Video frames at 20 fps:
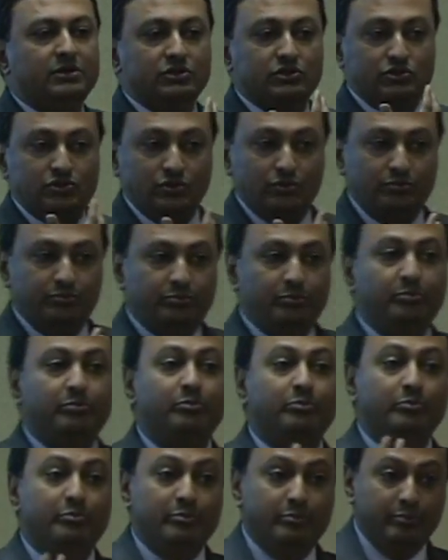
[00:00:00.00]
to
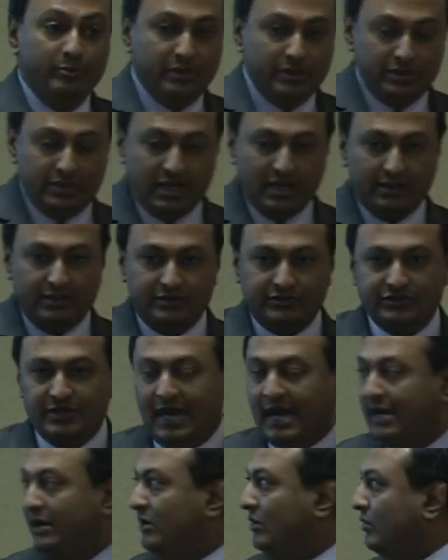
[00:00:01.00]
the other
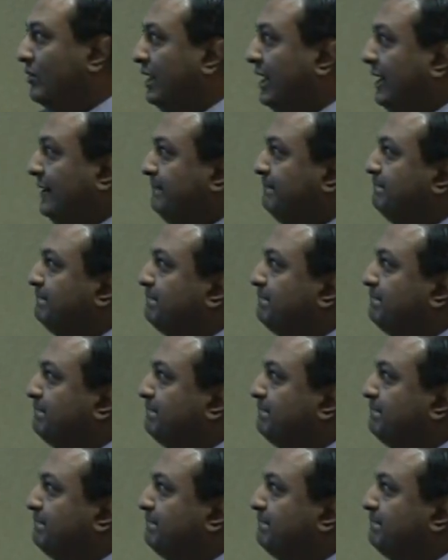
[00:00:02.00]
side. Okay?